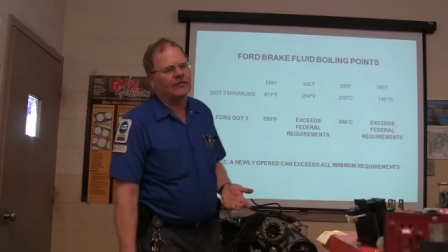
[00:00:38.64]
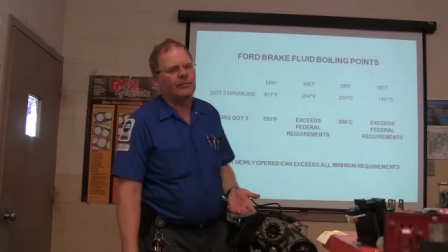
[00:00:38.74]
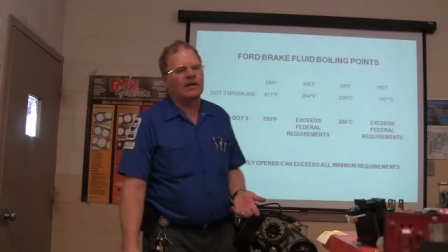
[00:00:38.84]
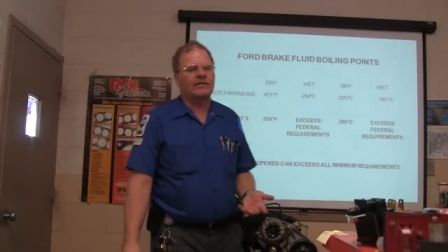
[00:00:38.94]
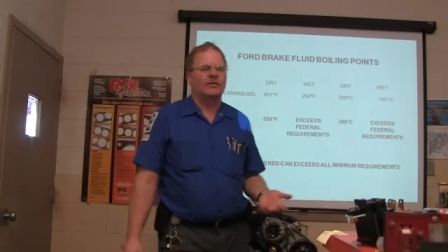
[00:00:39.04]
the
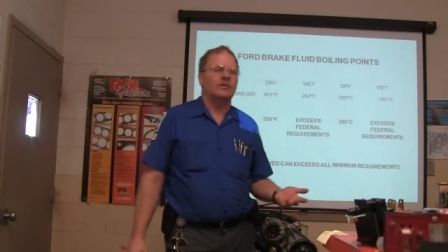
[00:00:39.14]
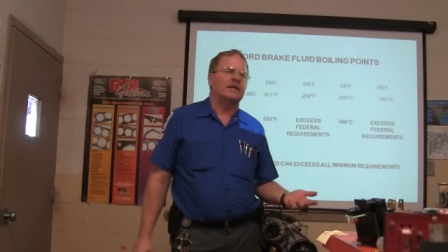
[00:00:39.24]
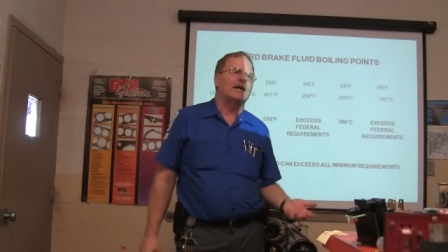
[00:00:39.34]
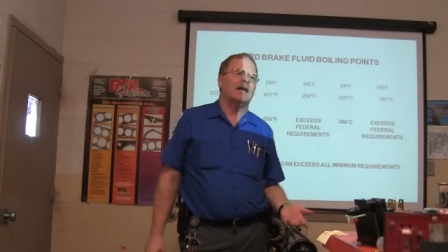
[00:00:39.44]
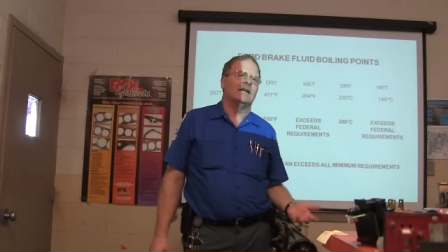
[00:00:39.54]
brake
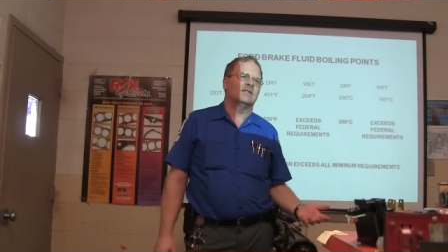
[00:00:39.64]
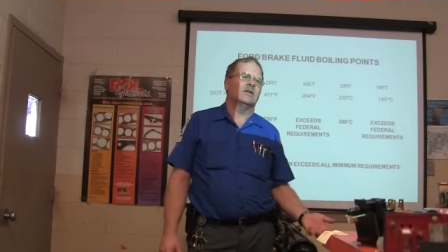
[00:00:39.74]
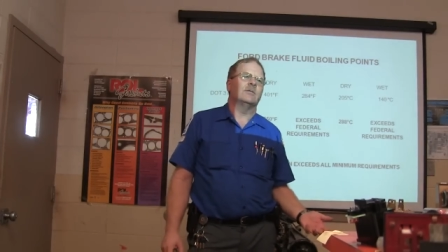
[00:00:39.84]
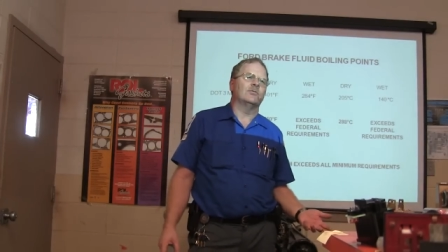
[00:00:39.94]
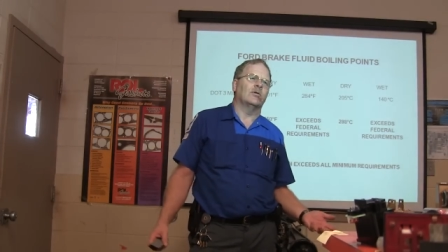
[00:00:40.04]
fluid can, it's
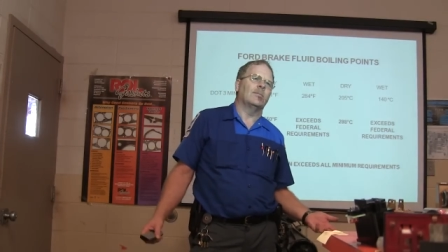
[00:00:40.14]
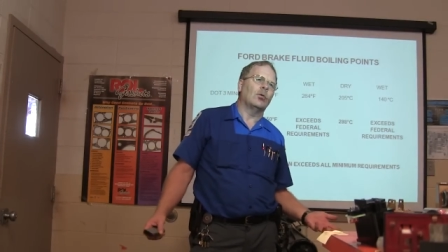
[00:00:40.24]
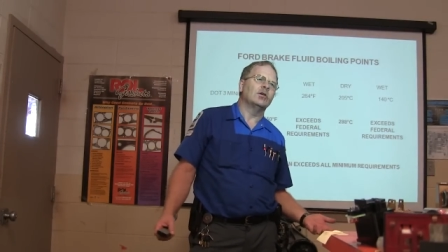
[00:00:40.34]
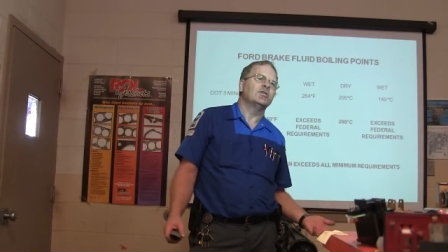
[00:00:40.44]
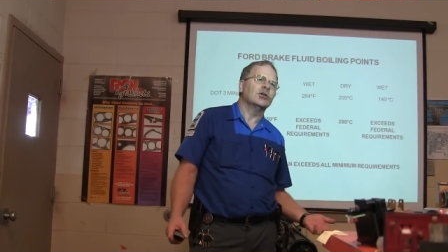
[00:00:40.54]
going to absorb
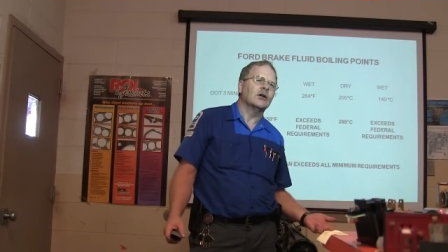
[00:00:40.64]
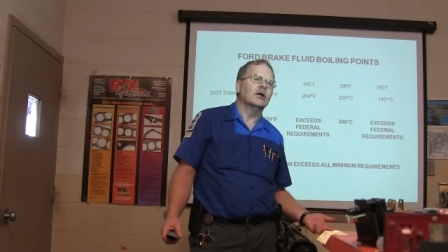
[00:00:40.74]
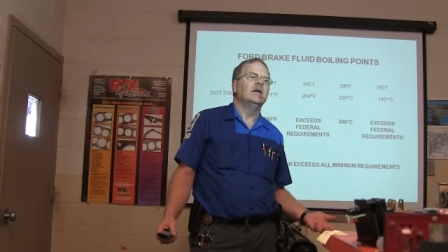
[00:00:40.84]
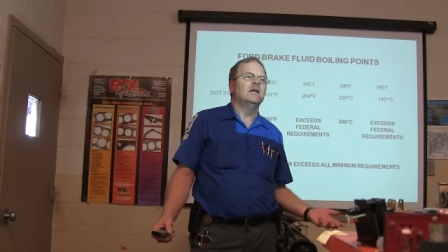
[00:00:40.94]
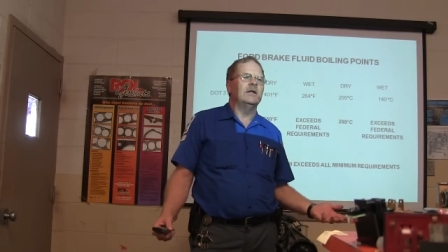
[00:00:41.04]

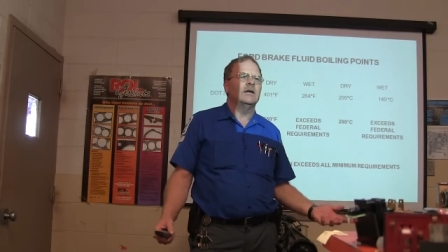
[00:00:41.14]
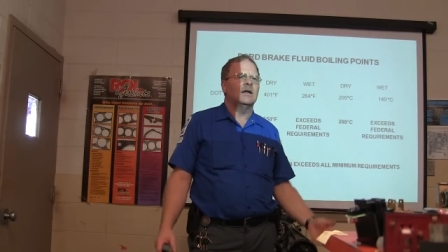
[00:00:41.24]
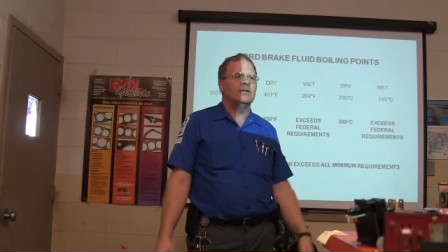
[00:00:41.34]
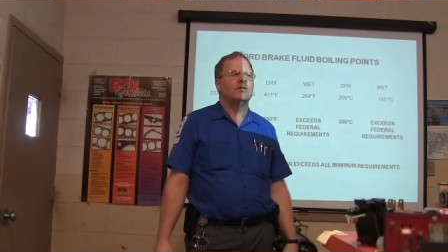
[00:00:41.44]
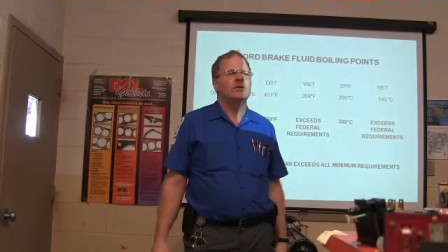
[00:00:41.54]
moisture. You got
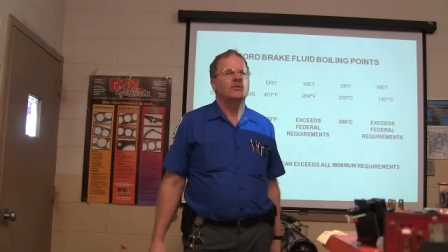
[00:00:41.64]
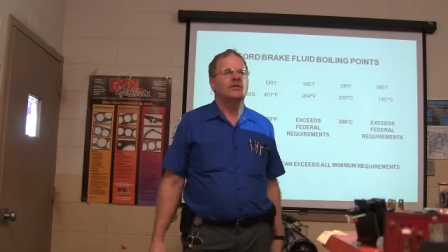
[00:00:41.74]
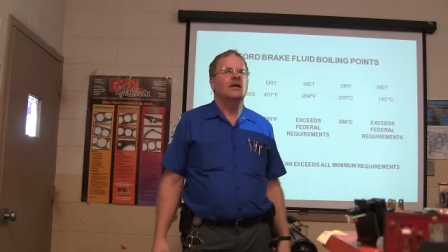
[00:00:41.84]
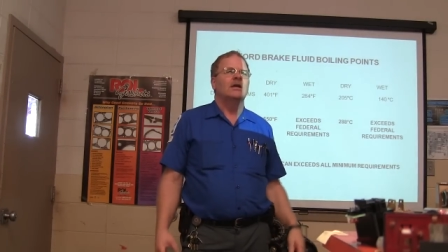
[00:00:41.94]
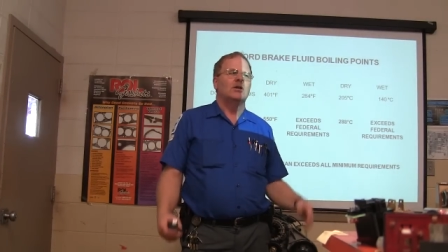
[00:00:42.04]
issues.
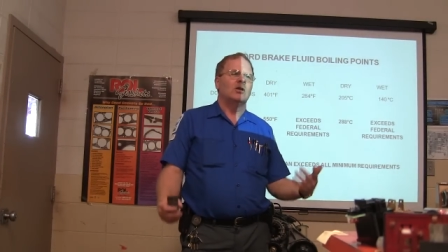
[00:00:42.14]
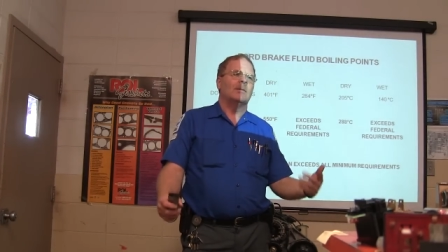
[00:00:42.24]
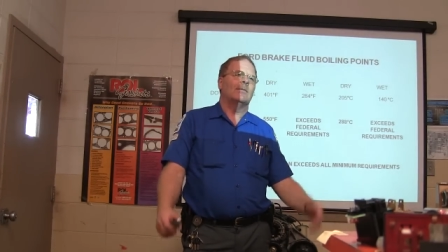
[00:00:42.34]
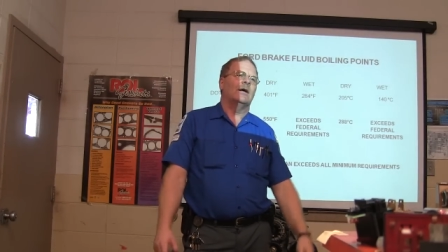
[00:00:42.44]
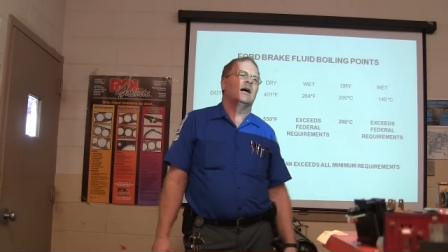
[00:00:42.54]
You
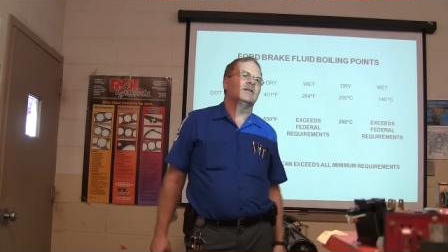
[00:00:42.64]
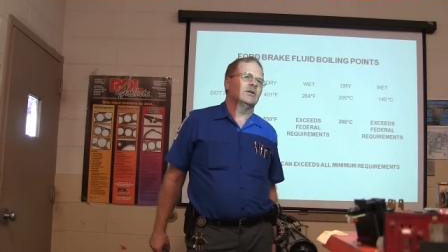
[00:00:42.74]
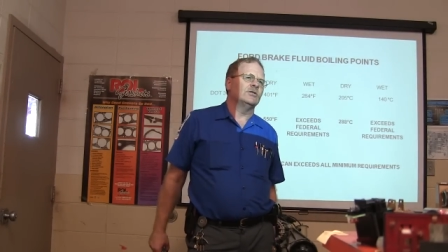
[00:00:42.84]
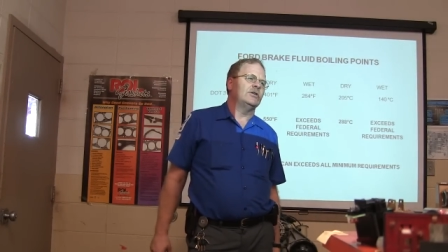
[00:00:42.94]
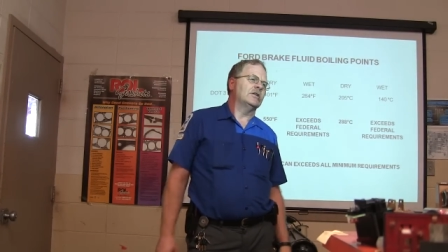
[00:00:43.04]
remember how I
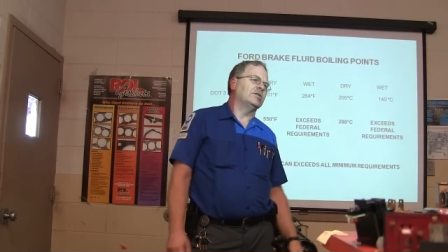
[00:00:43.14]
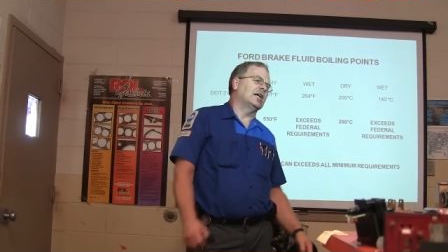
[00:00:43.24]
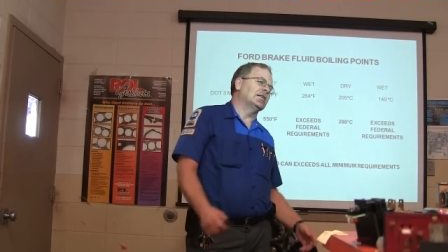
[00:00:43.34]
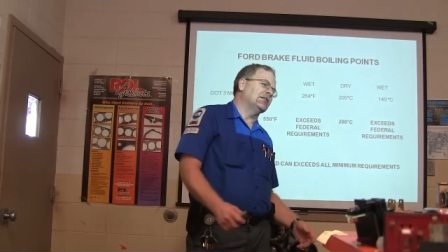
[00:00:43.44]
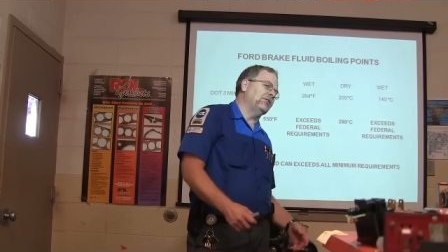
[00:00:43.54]
told you you can
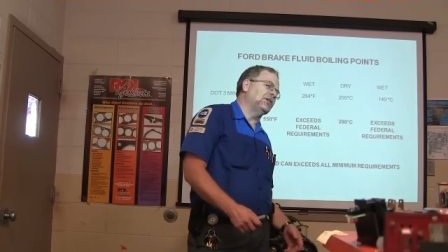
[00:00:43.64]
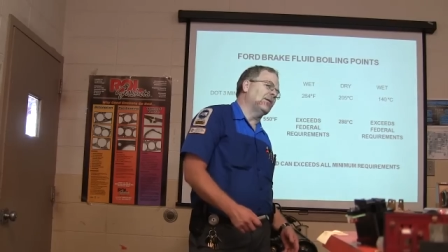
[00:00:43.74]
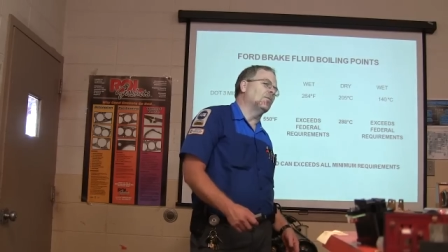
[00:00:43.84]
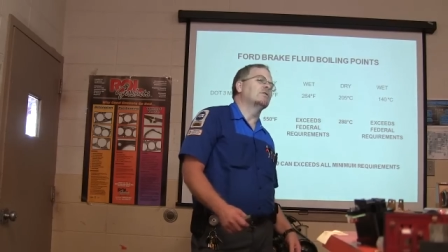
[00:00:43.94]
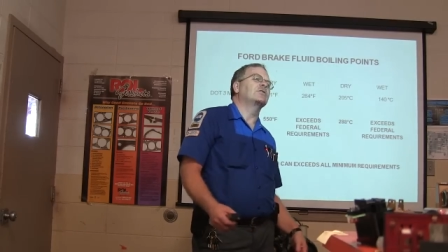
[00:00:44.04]
check and see if you
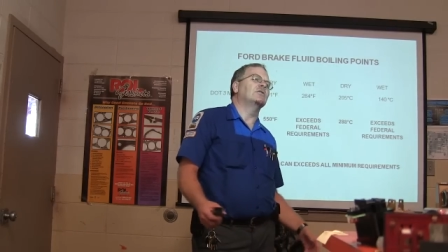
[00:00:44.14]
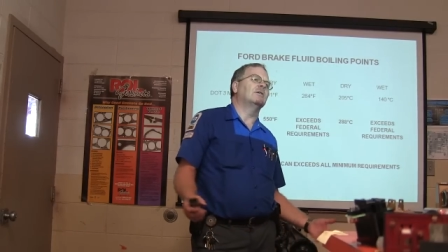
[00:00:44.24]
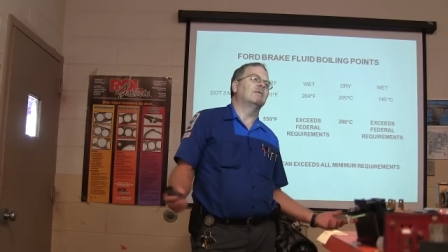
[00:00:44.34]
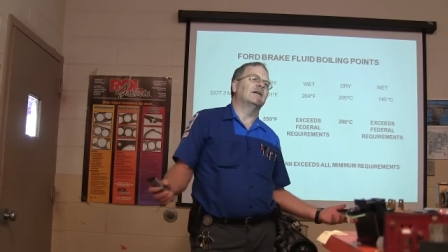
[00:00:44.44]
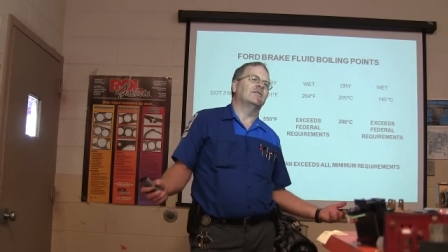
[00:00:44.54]
got moisture in
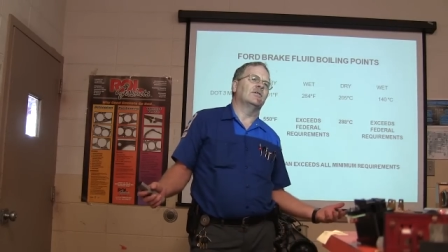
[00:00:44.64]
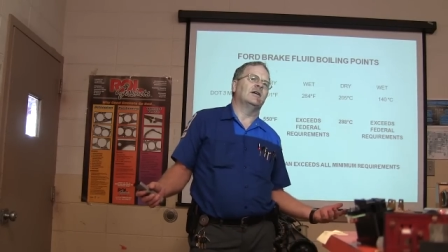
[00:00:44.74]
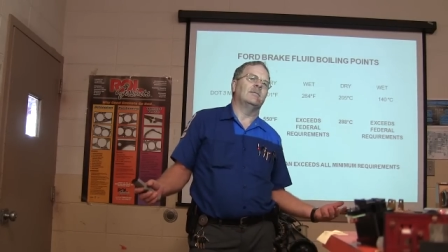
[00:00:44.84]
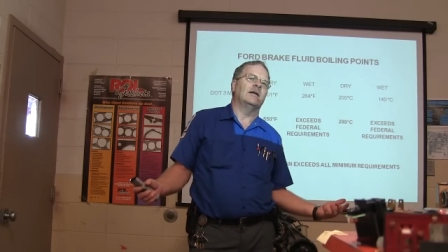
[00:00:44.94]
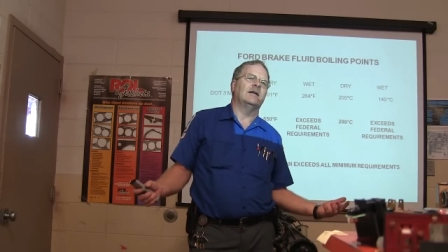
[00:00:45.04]
your brake fluid?
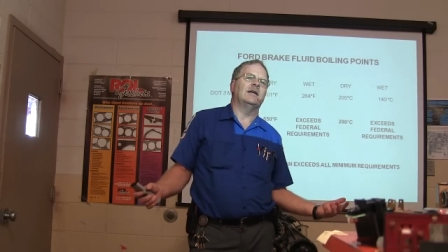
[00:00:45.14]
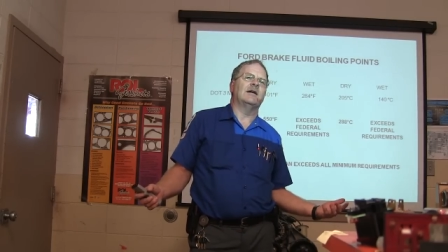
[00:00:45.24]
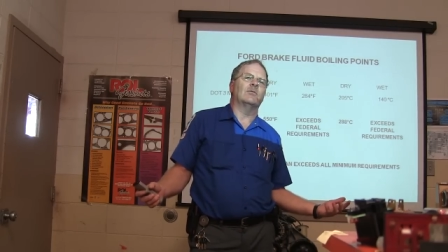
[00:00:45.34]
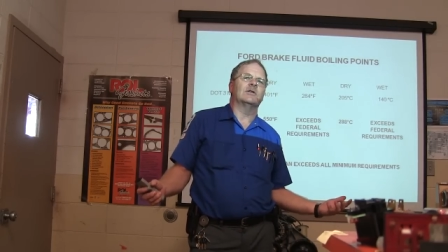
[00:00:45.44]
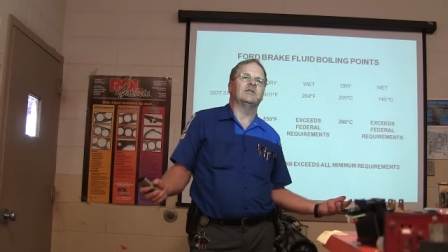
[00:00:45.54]
Anybody done
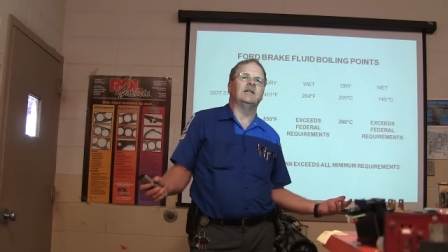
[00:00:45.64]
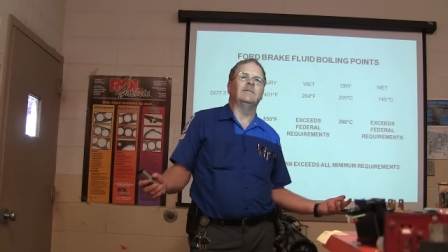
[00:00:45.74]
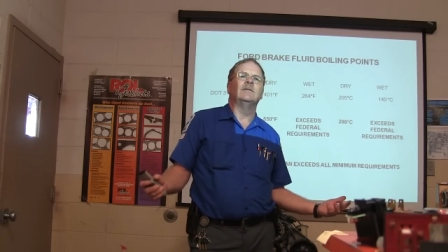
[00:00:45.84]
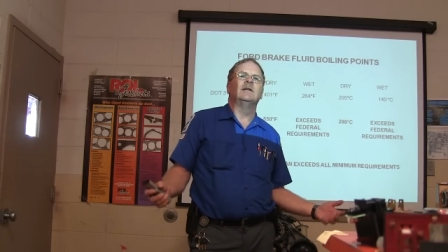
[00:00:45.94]
that worksheet?